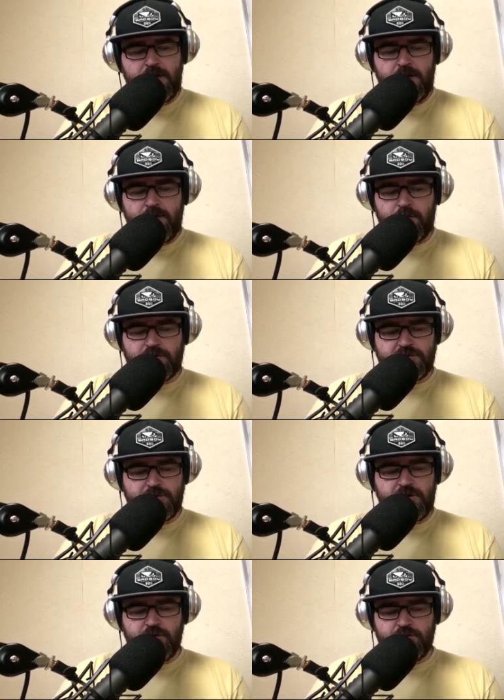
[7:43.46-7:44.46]
But some
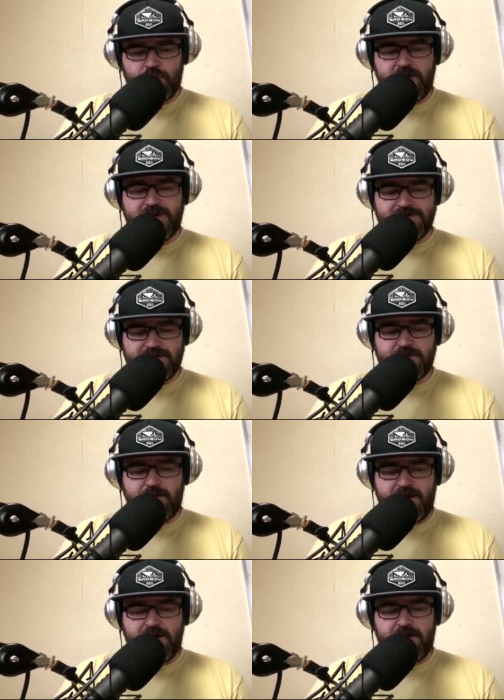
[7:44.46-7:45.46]
huge wins as
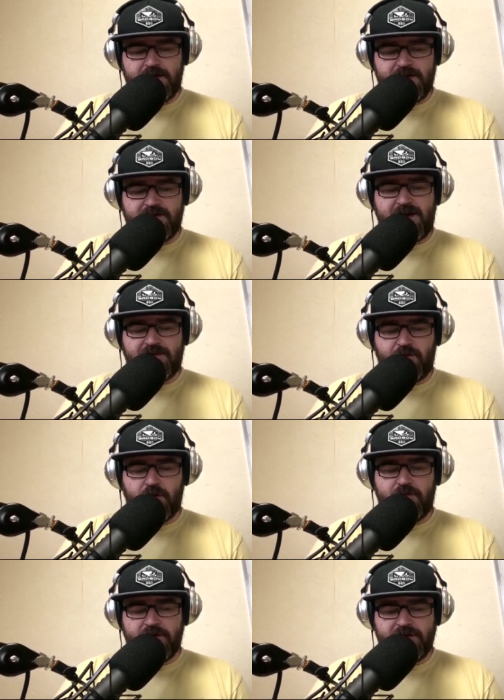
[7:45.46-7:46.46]
well. His last four
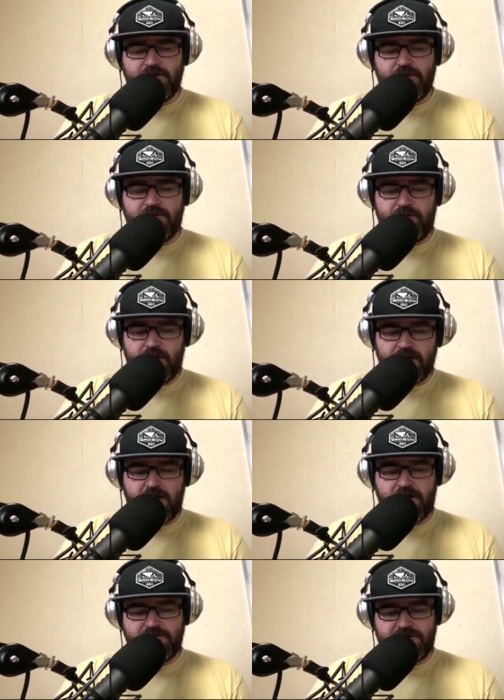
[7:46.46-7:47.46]
fights, you have
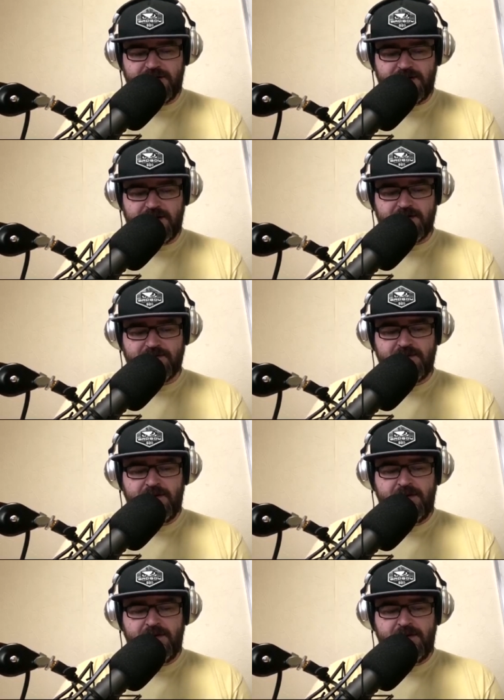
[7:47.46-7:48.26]
Volkov, JDS.